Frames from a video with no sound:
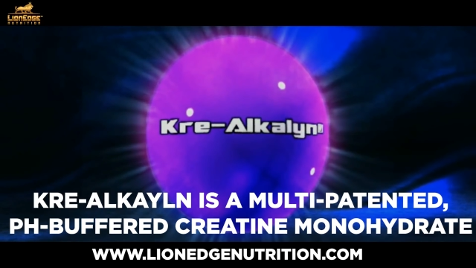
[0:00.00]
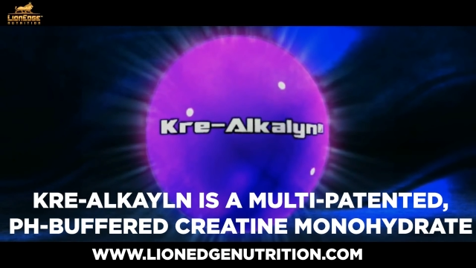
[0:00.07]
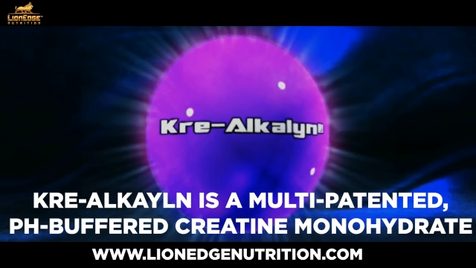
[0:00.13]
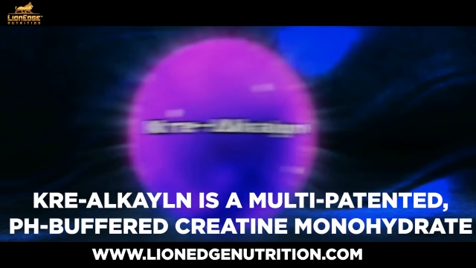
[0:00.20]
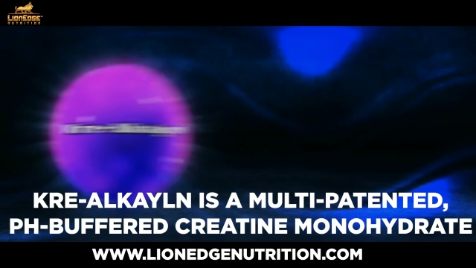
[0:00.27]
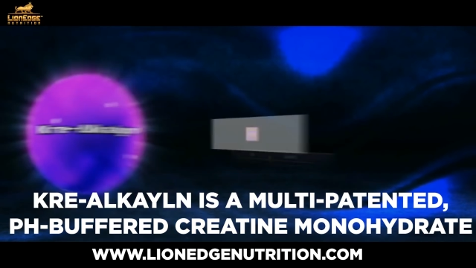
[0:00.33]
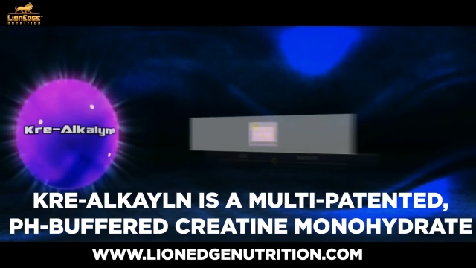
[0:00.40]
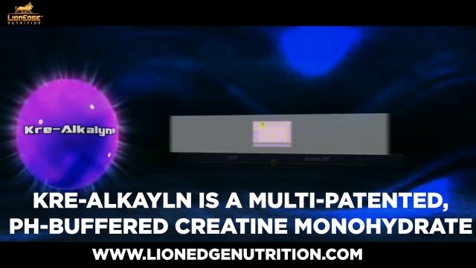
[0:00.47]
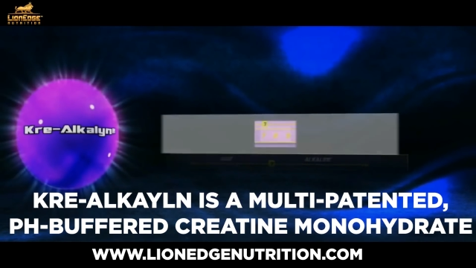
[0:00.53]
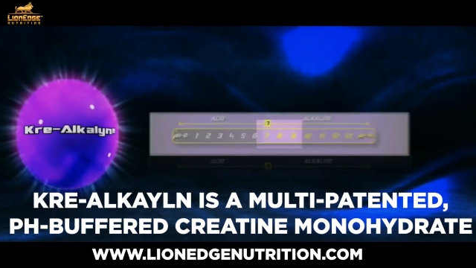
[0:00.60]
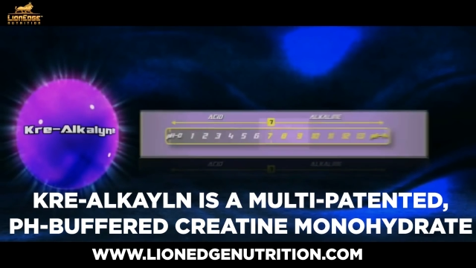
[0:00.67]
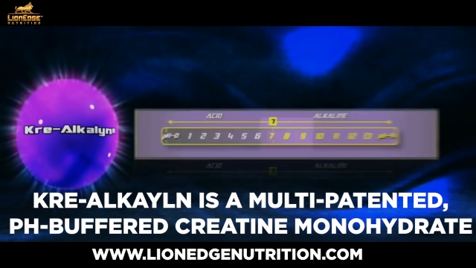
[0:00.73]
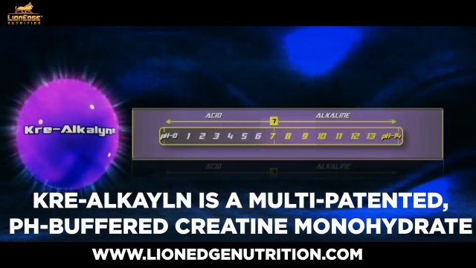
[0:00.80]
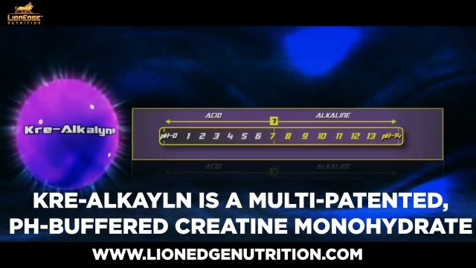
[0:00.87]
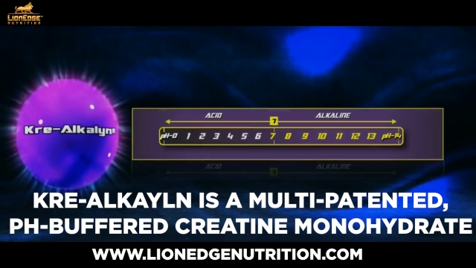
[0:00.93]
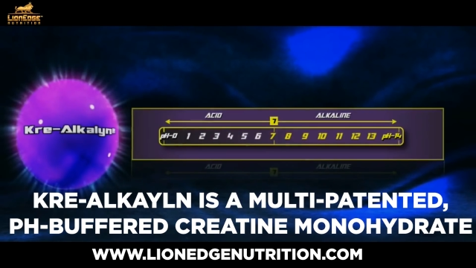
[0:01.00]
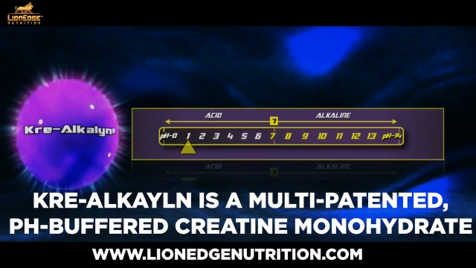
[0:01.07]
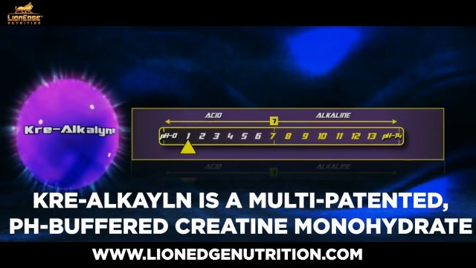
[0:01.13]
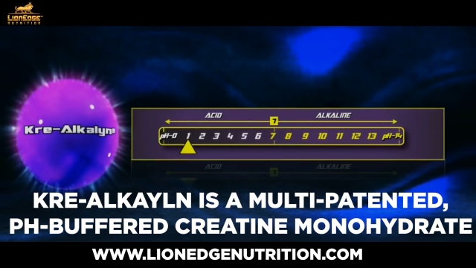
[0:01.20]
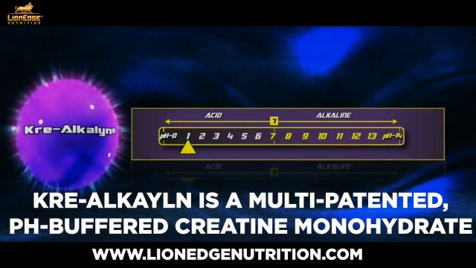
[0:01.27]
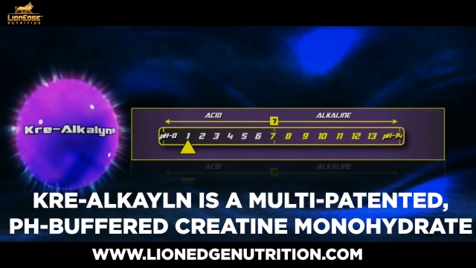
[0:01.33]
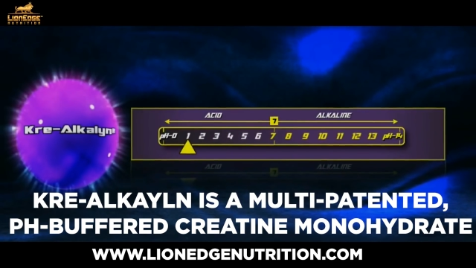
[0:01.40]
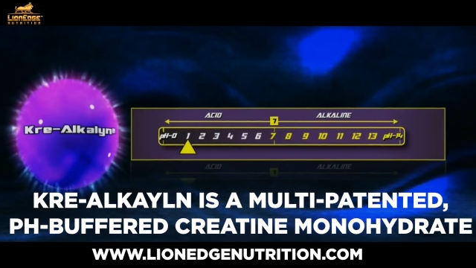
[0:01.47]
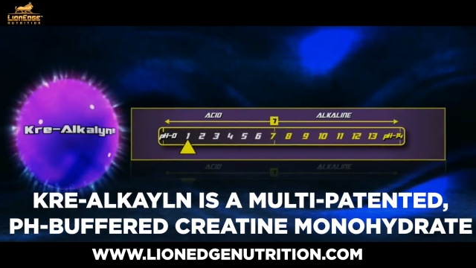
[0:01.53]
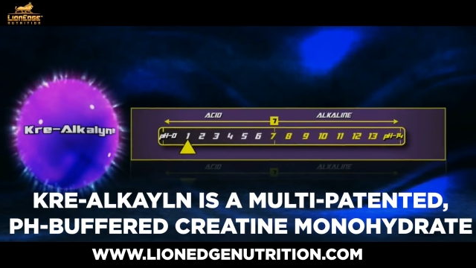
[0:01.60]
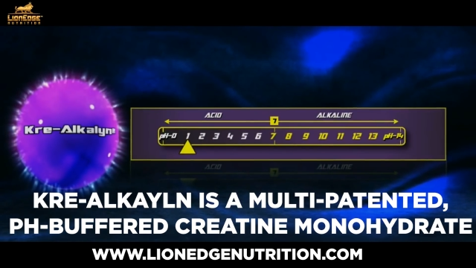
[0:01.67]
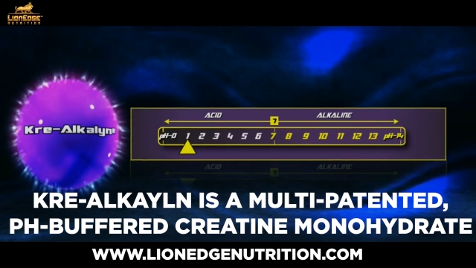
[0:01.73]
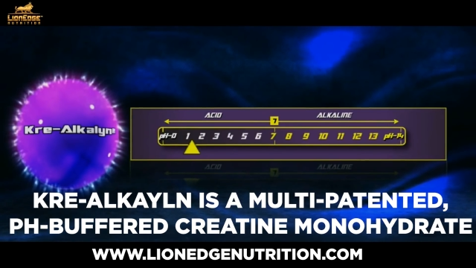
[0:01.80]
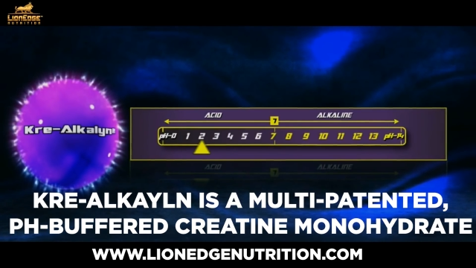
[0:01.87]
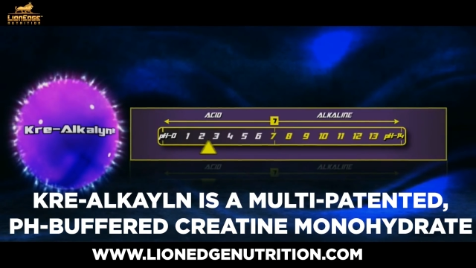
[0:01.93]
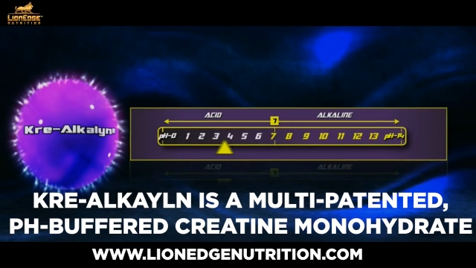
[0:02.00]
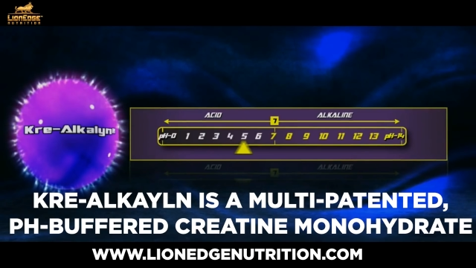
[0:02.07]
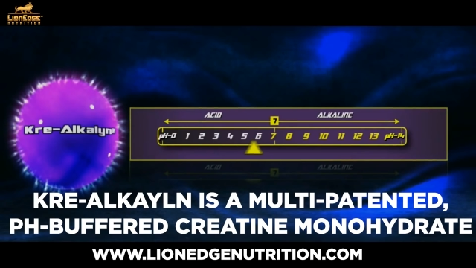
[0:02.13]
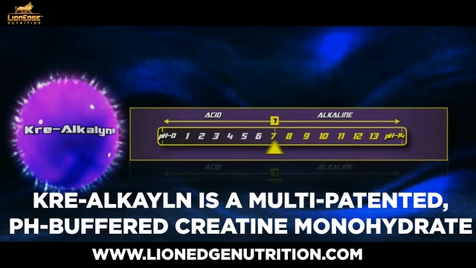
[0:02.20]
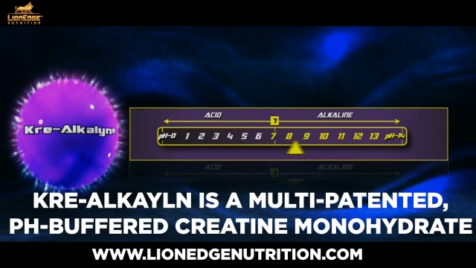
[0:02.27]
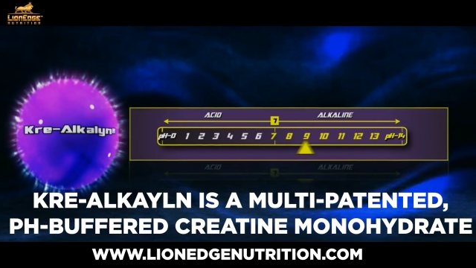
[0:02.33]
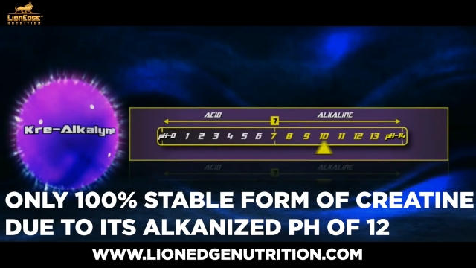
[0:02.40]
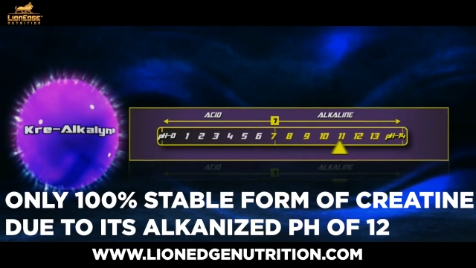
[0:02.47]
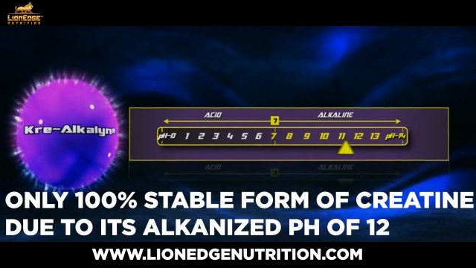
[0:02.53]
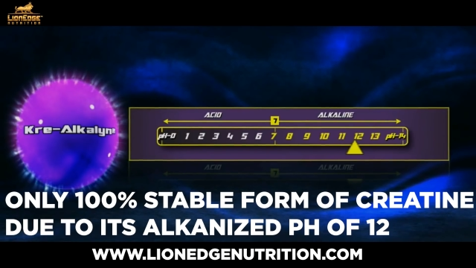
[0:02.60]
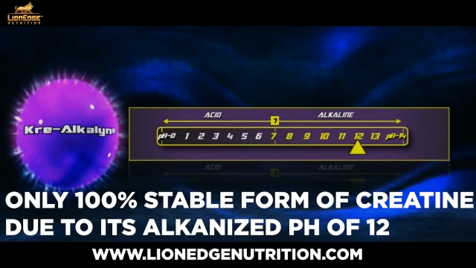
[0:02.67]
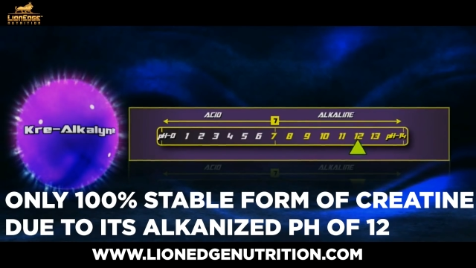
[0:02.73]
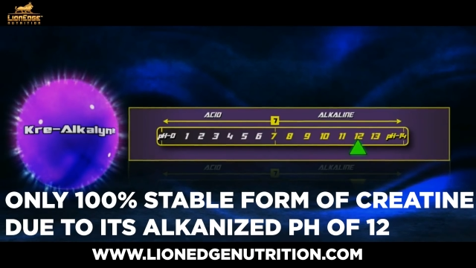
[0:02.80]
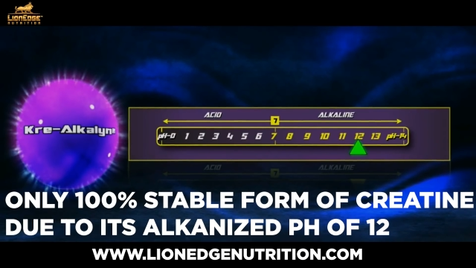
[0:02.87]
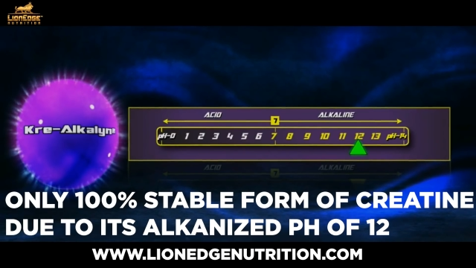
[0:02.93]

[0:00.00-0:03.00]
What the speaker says: [unreadable: no face in view]